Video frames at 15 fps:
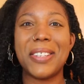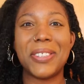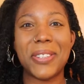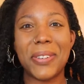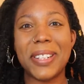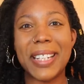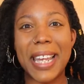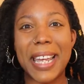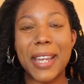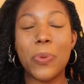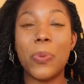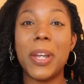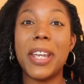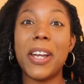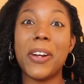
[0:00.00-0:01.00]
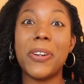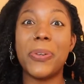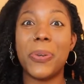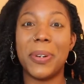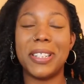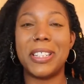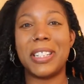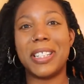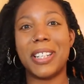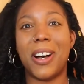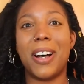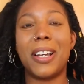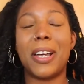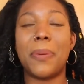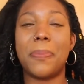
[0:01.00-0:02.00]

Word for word: So today we are going to talk